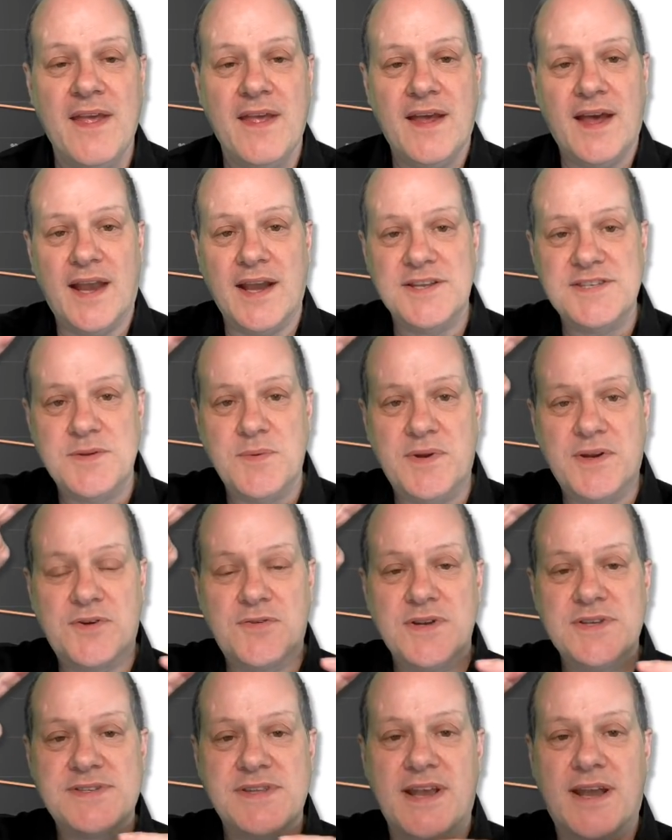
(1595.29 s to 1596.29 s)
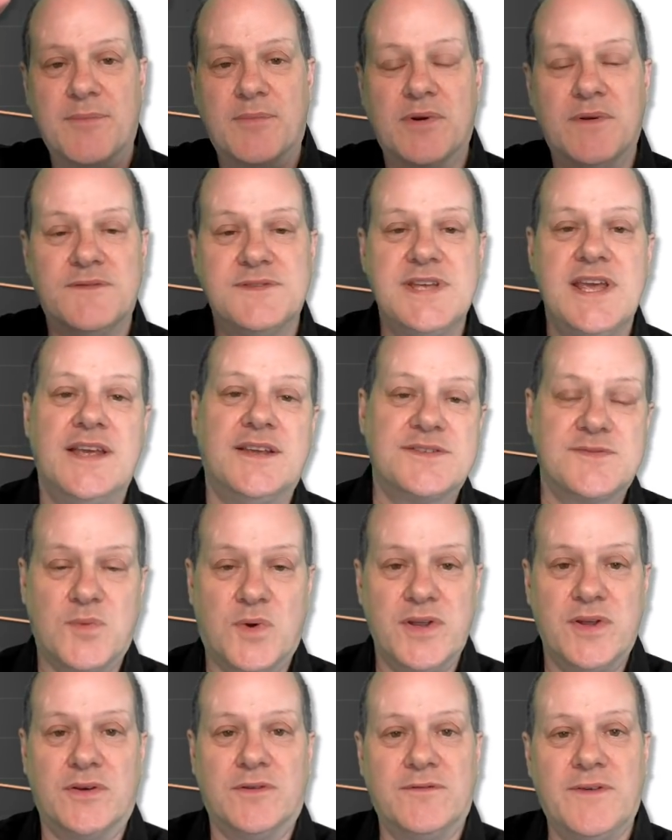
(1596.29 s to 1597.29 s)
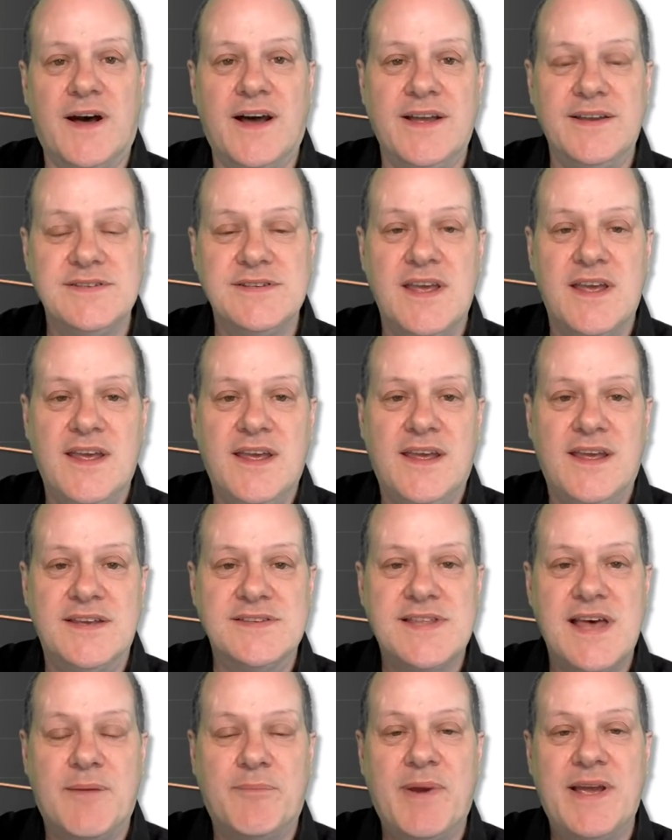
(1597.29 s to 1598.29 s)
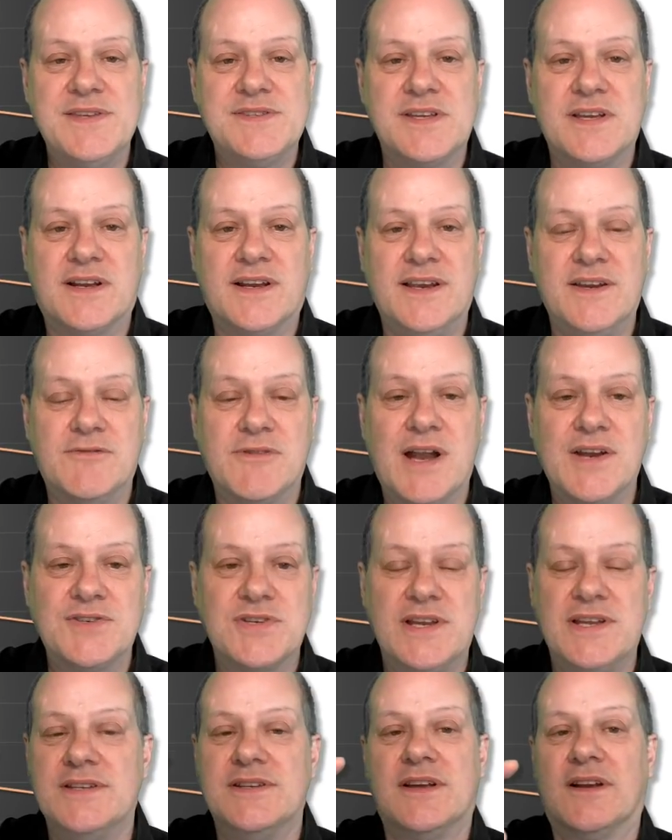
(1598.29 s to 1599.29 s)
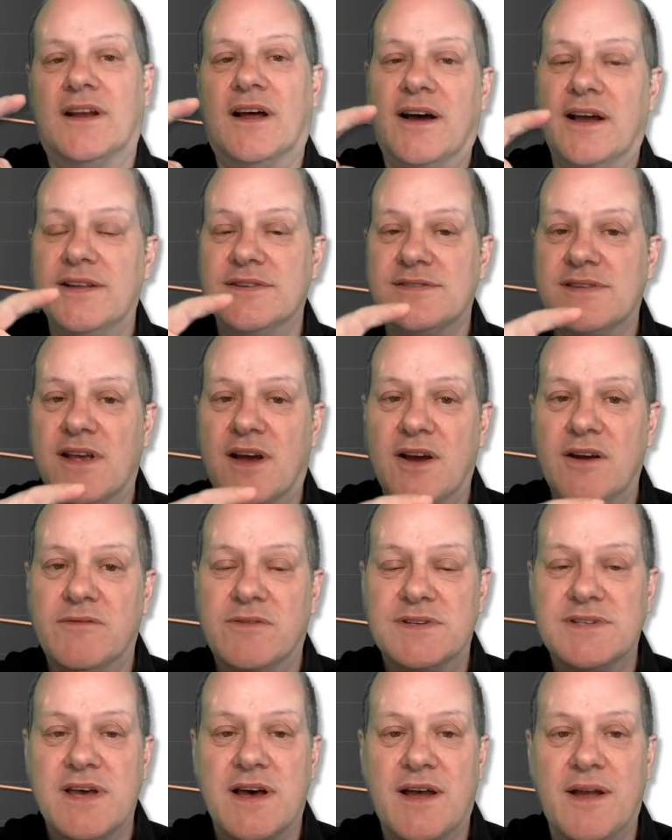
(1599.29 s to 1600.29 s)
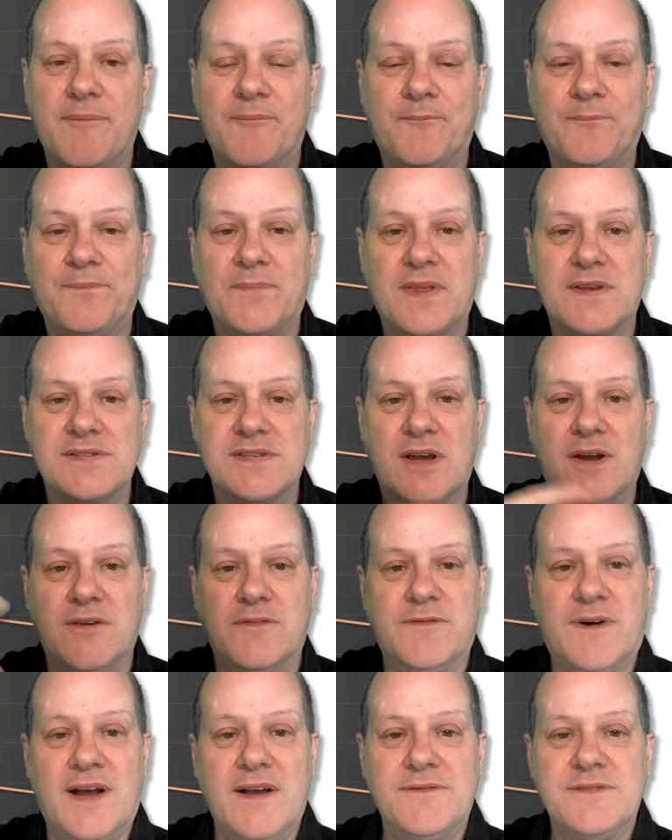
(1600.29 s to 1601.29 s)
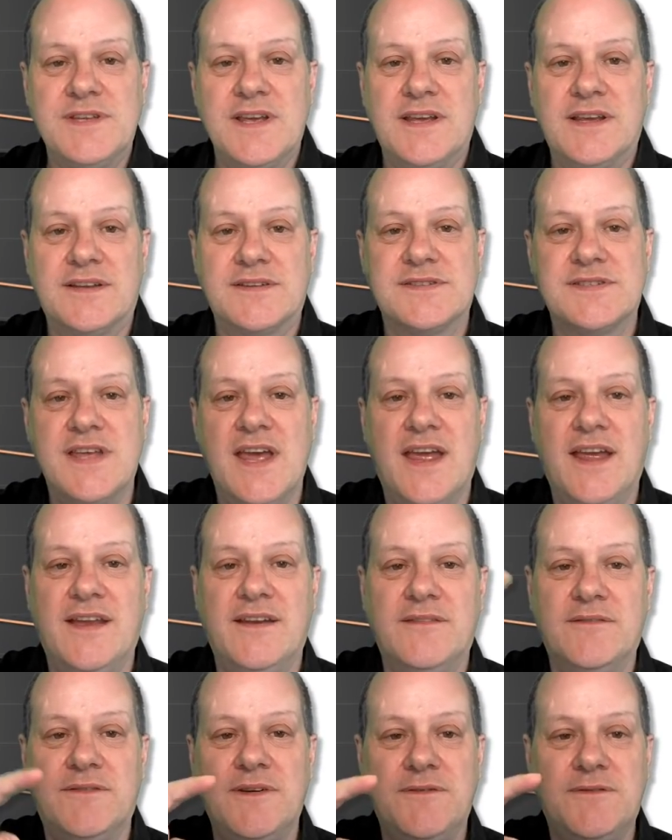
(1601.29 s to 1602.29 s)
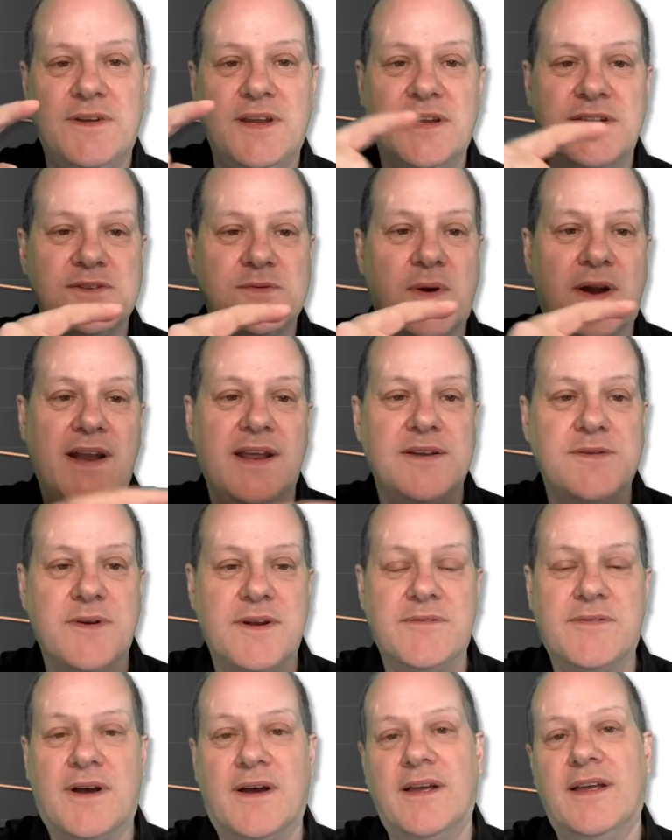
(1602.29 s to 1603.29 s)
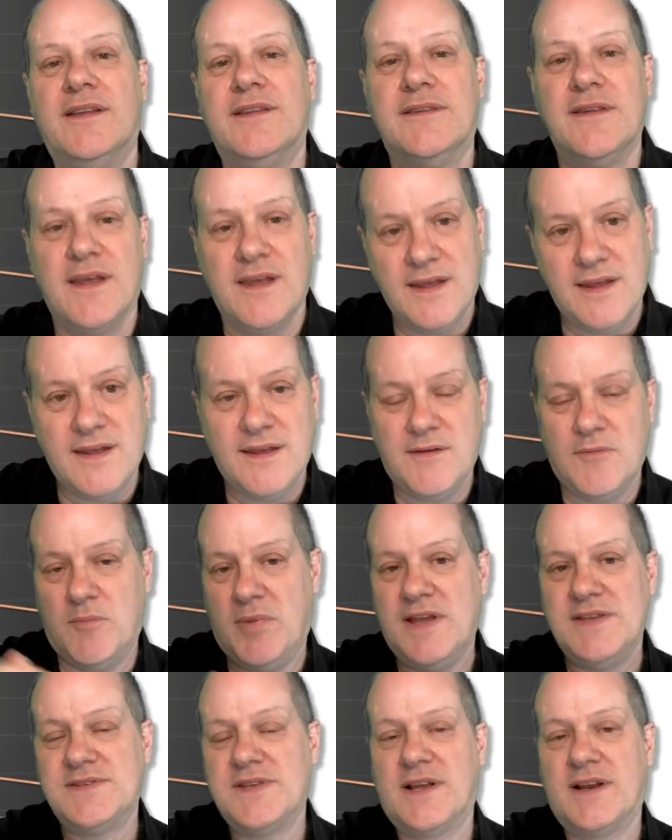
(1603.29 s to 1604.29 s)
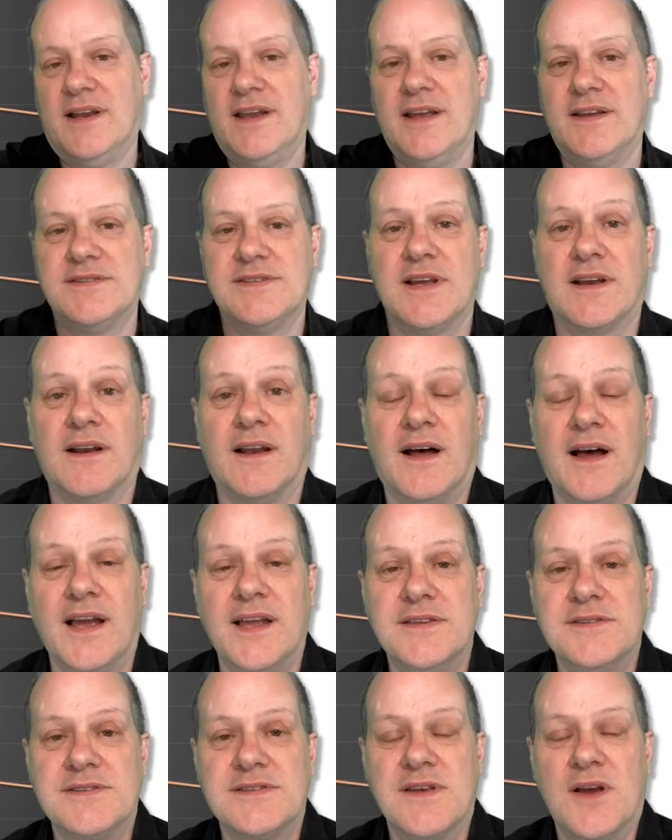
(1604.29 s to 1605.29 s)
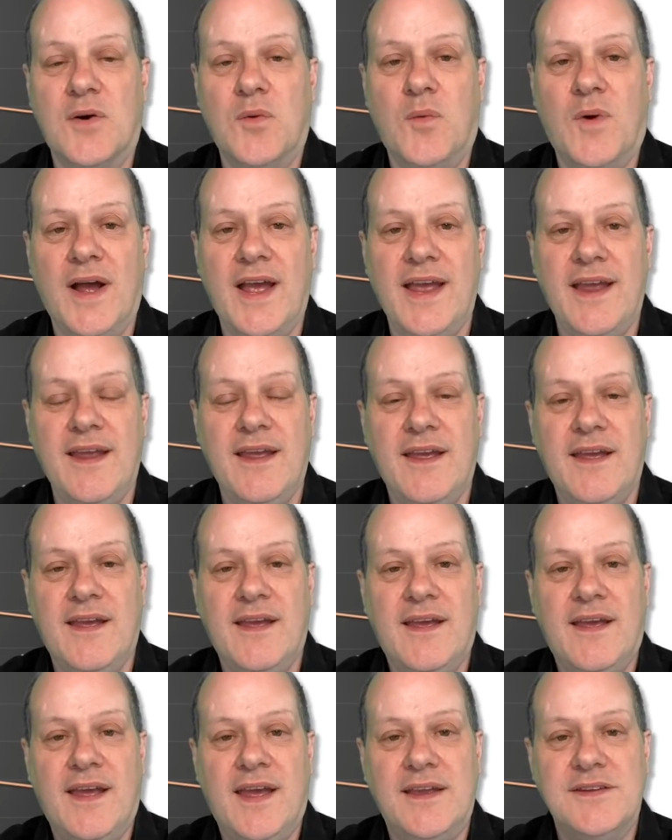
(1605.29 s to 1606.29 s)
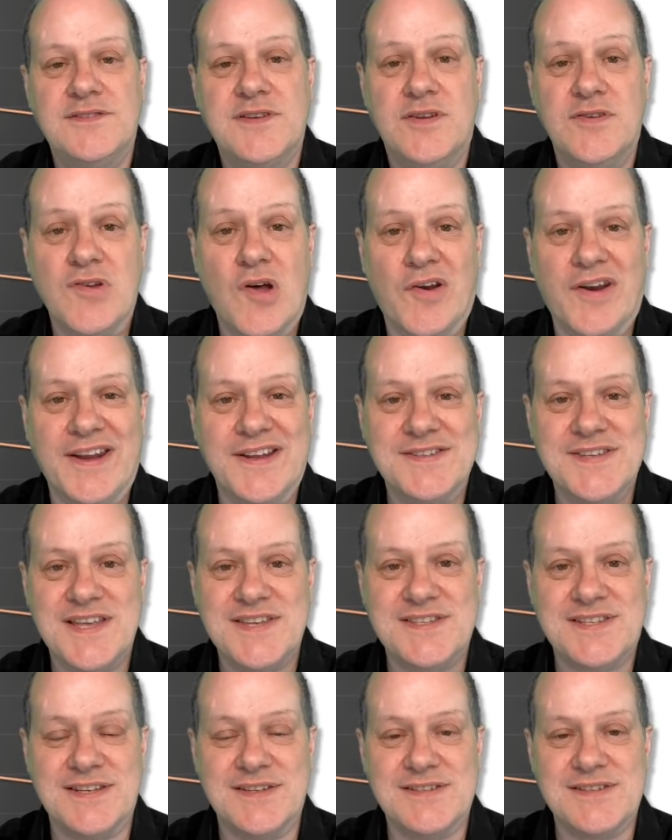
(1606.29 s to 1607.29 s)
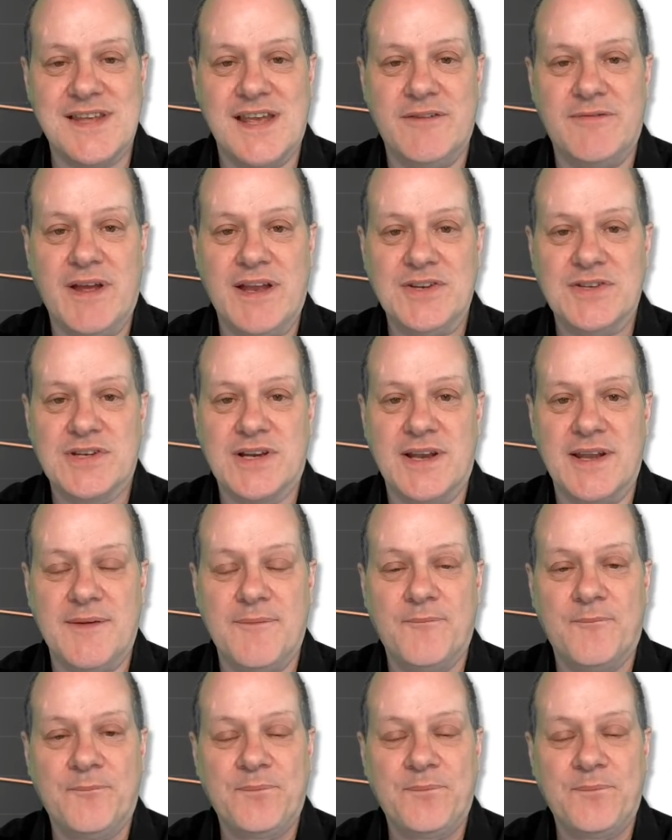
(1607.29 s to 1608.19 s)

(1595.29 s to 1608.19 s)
And as you increase the number of ticks, what you'll find is that basically gradually declines over time. So 5 ticks, 10, 15, 20, 25, and basically it declines away into non-existence eventually.